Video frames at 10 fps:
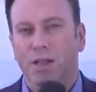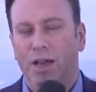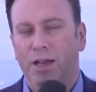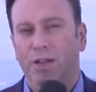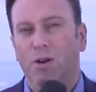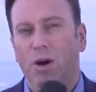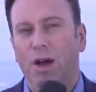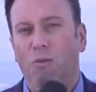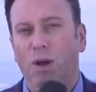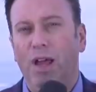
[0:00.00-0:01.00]
uh you know,
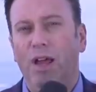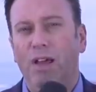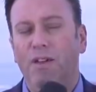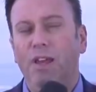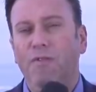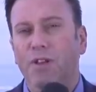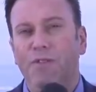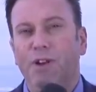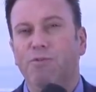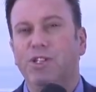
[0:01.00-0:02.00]
uh, what, uh, even
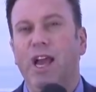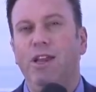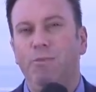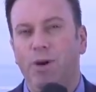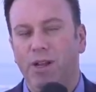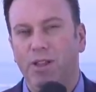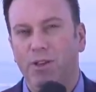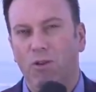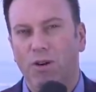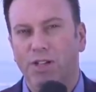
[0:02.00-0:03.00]
if there was anybody in
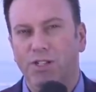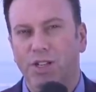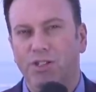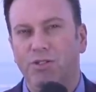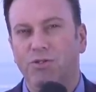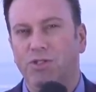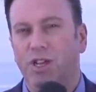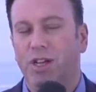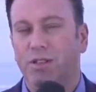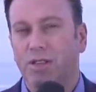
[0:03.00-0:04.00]
the organization who
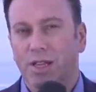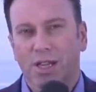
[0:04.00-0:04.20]
said,